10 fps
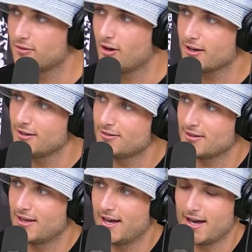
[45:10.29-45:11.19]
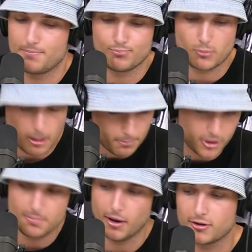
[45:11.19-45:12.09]
Tigers.
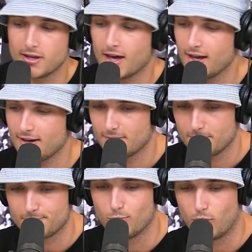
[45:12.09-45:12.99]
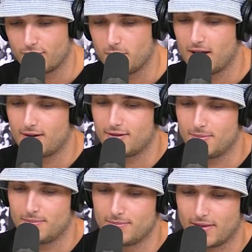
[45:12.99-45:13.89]
Pre-Pokegate. What have you made of
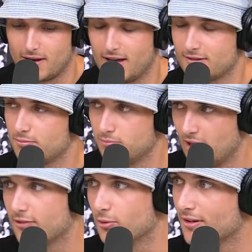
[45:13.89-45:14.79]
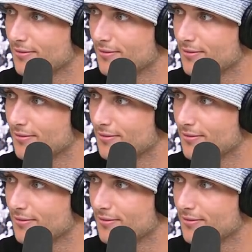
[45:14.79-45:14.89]
them in the last week?